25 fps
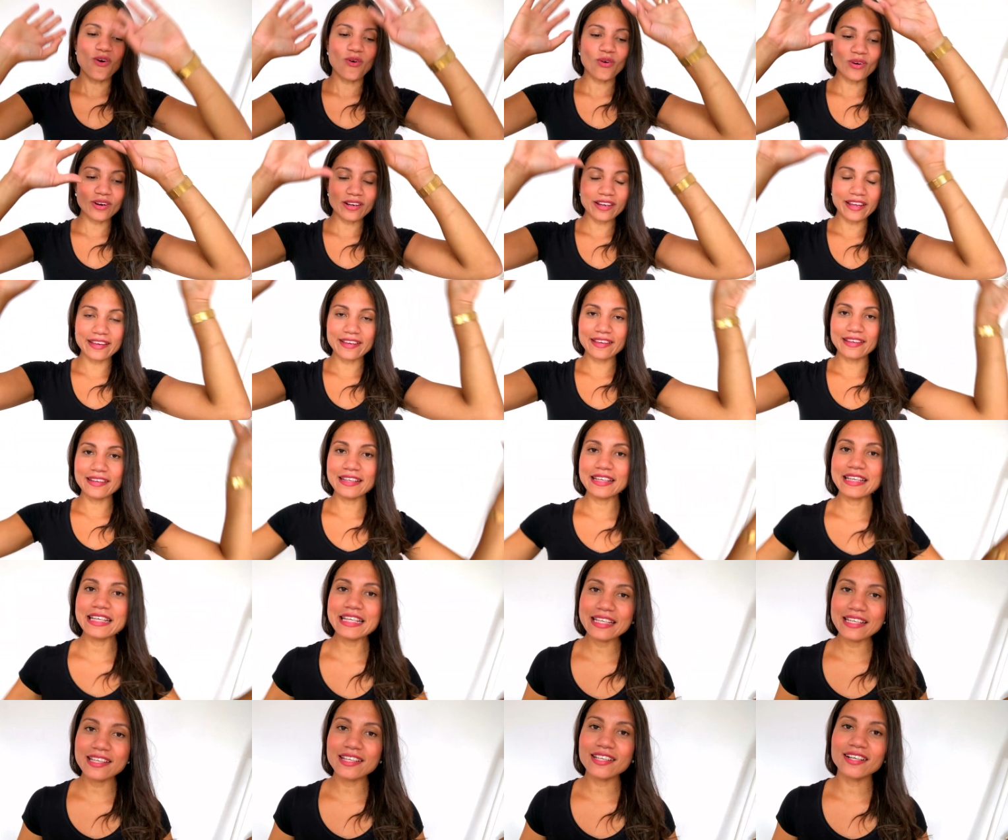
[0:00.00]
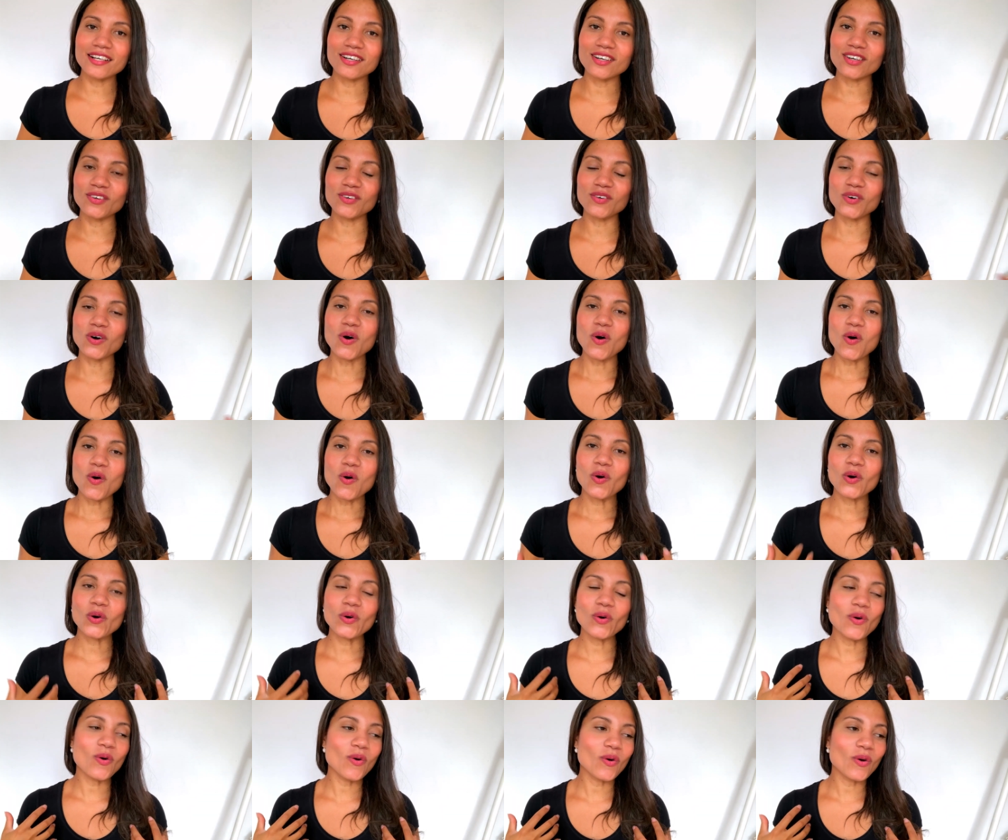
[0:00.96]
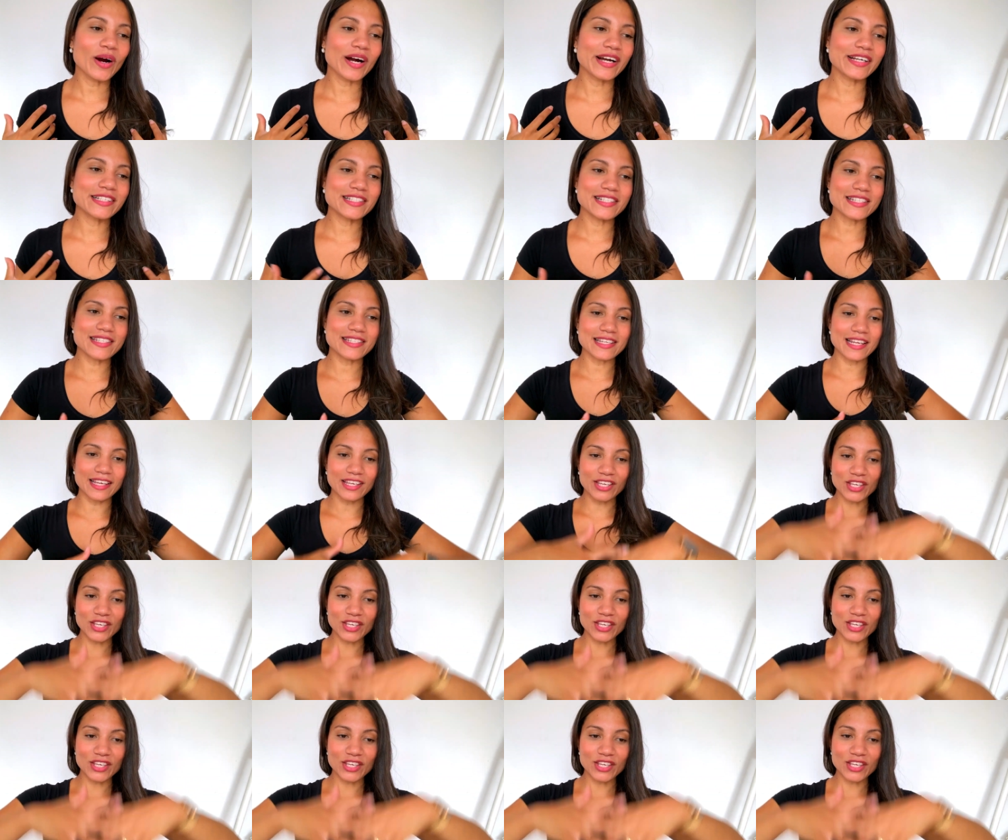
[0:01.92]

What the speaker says: or like an eagle, or just